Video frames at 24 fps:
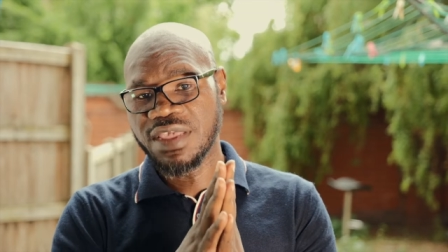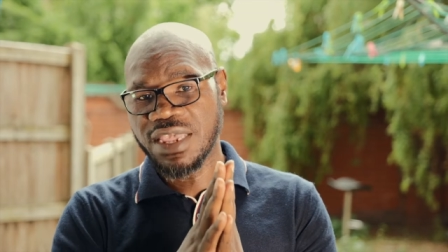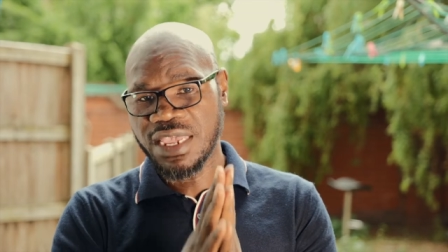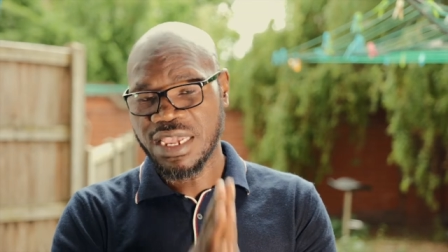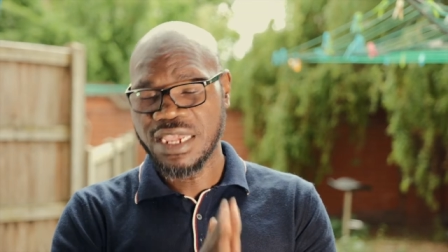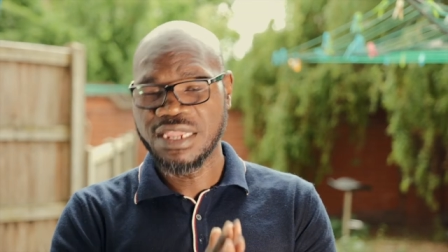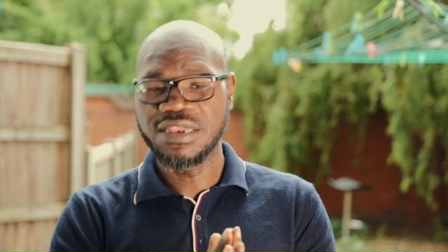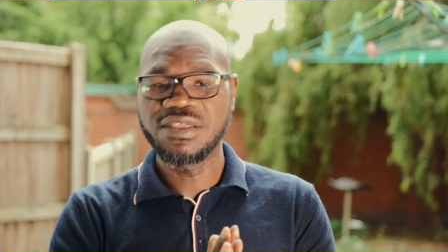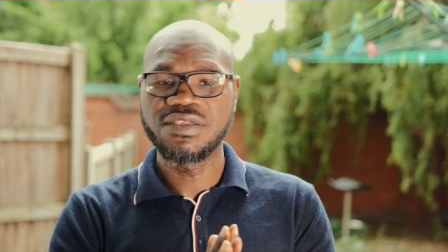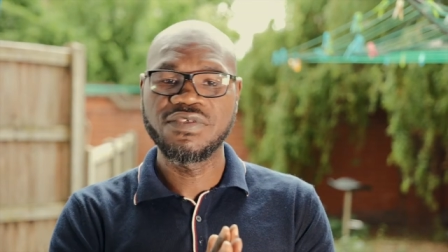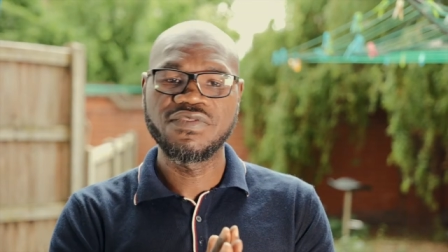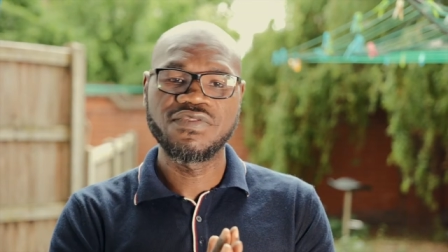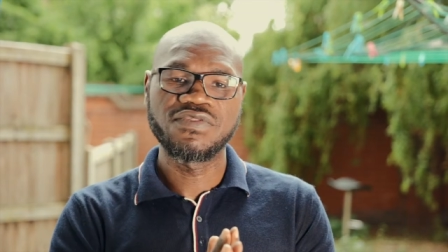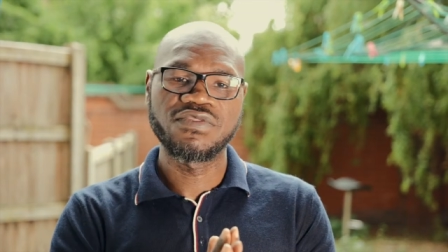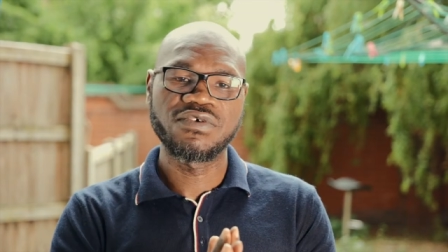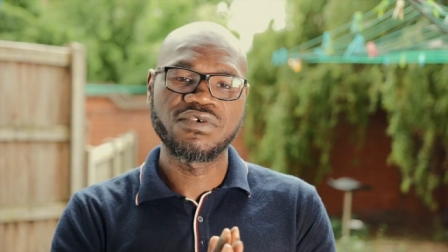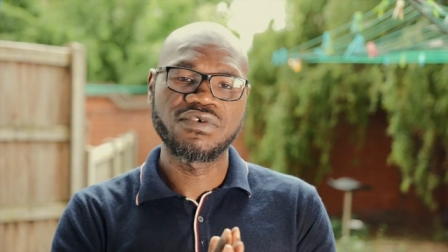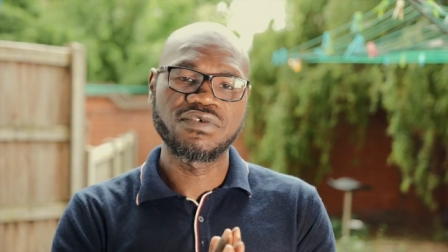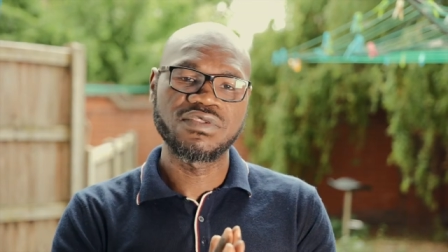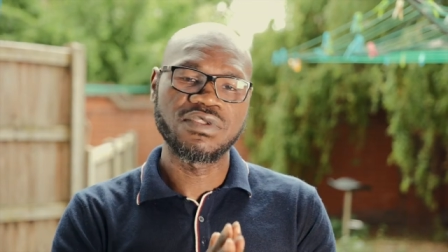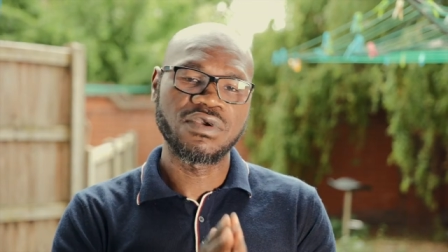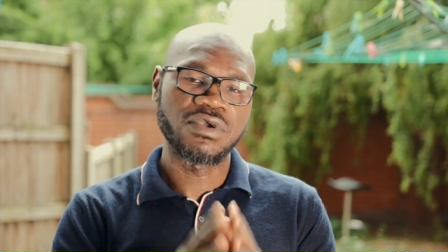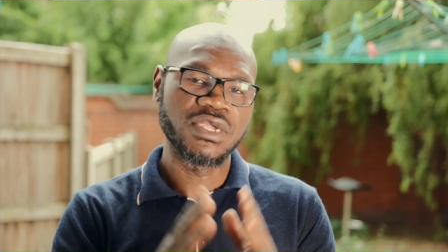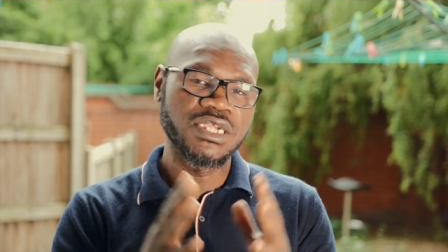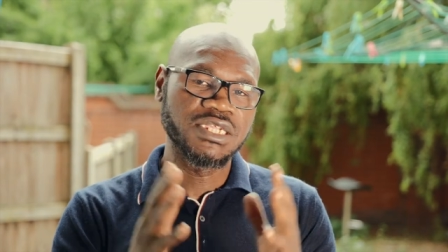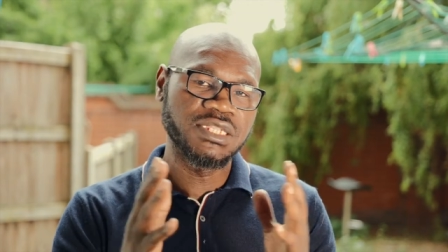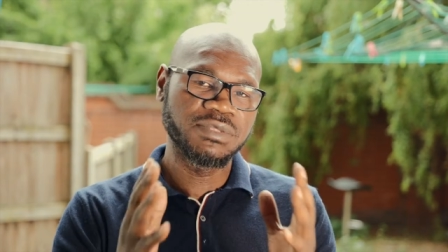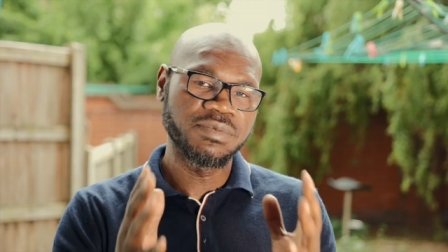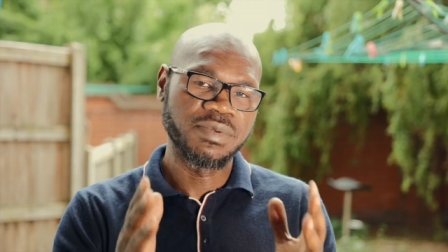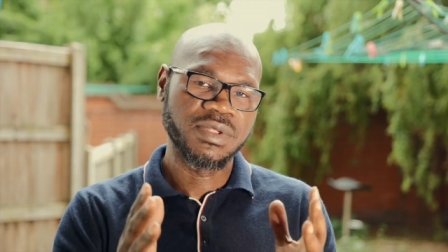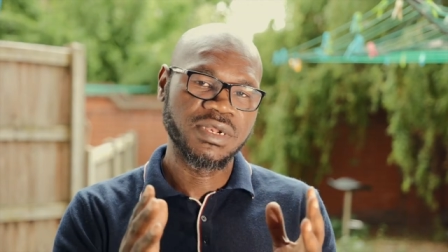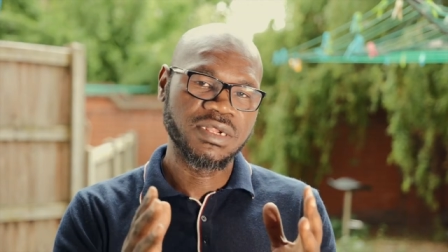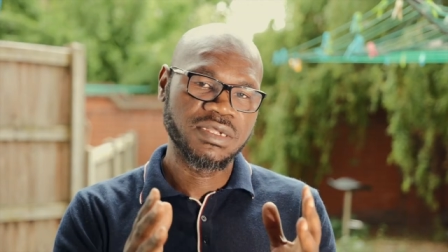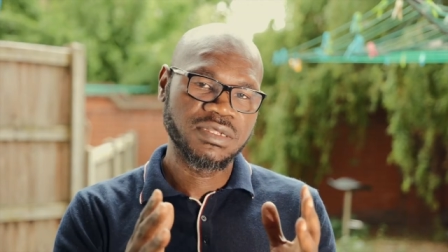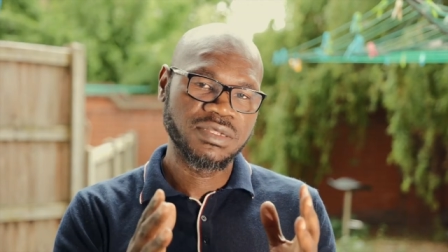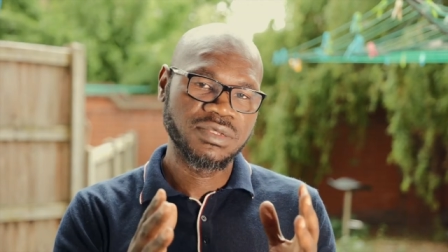any thought or
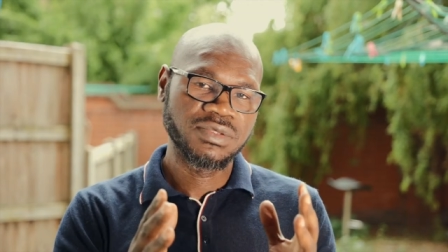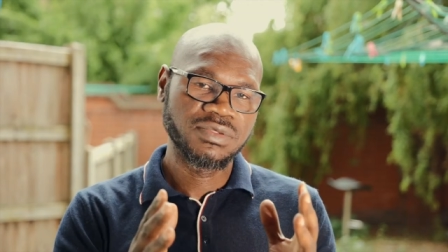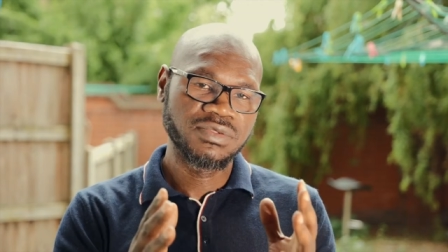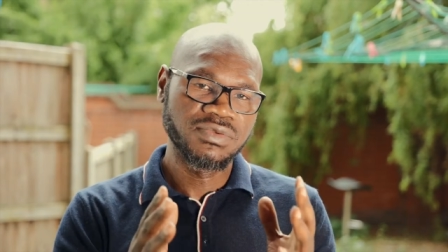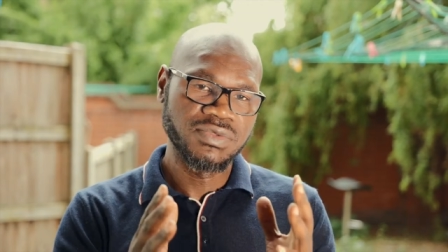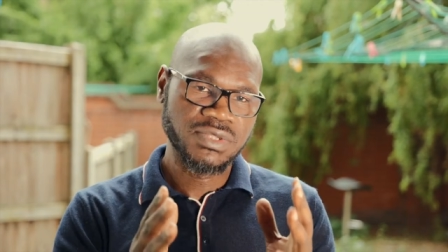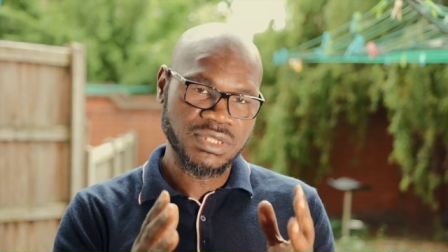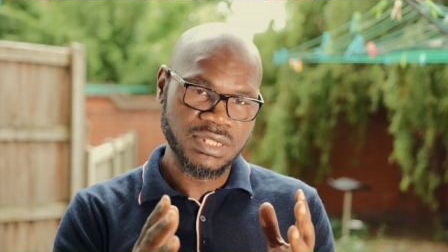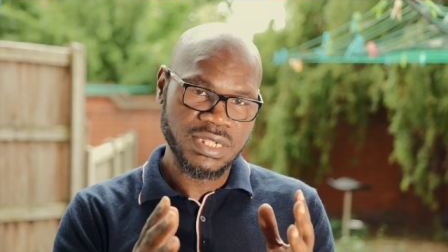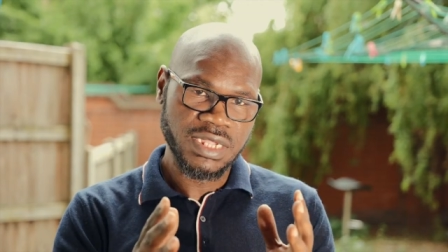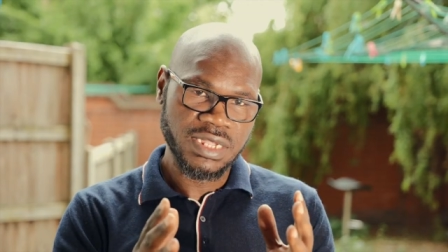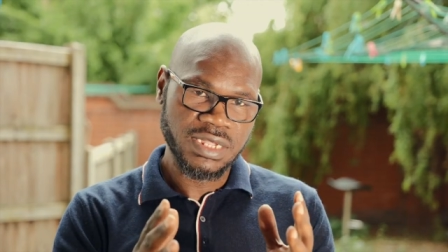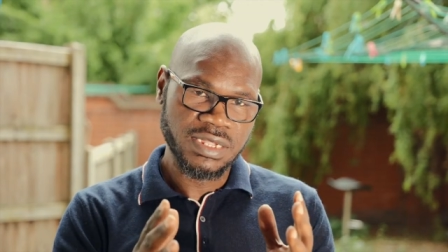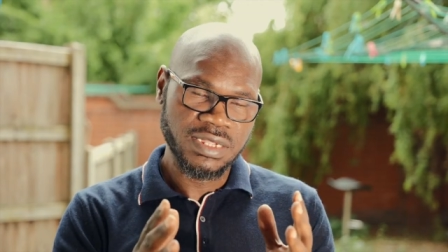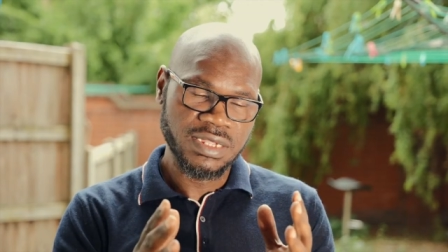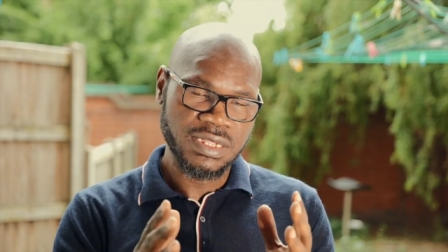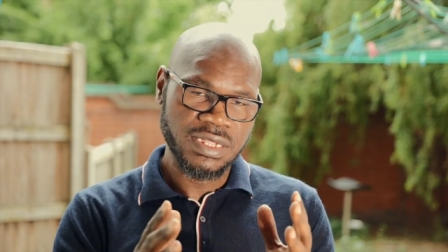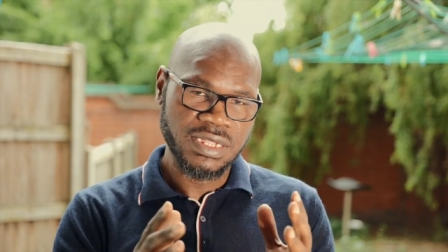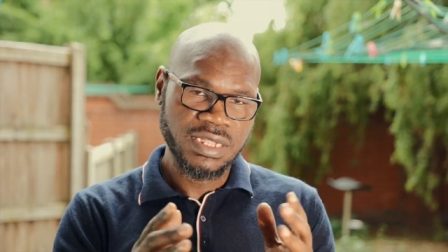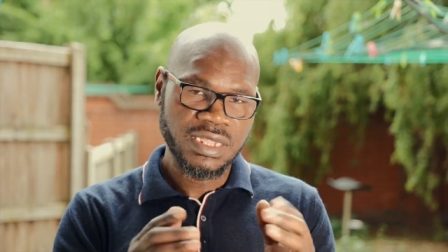experience to share